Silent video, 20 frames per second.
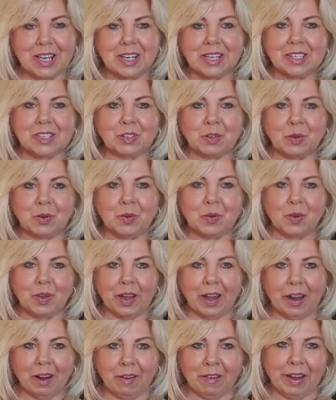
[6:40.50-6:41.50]
So
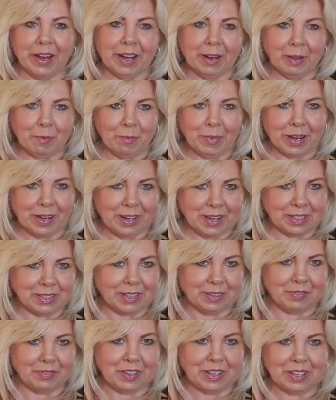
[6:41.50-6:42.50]
our
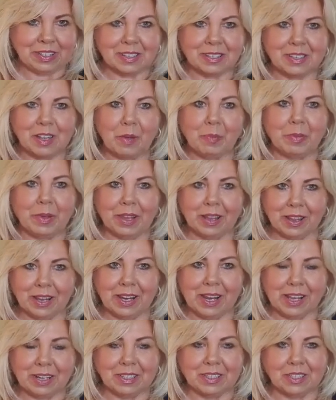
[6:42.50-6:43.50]
magnetic field is not being
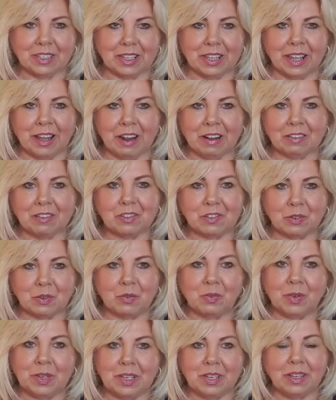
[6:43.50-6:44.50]
connected to the earth. So
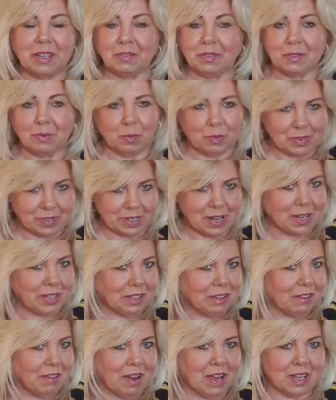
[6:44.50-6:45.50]
if we even stand in
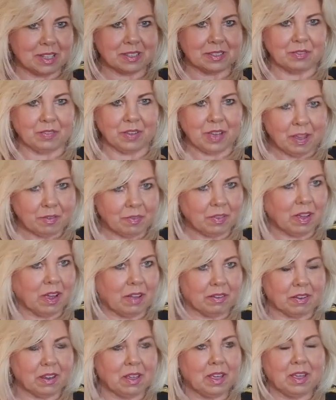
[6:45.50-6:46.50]
the grass, if you haven't
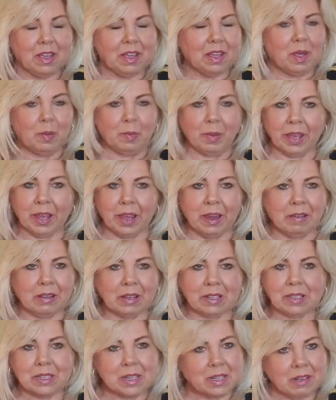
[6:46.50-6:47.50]
got a big area,
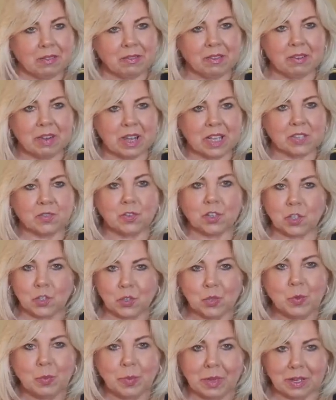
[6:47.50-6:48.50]
stand out in the grass for
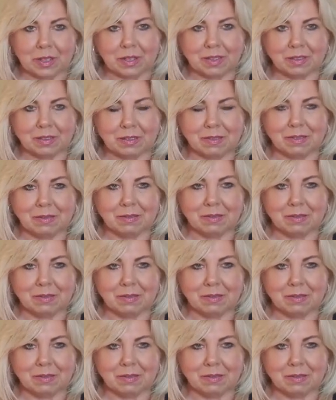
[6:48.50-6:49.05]
2 minutes,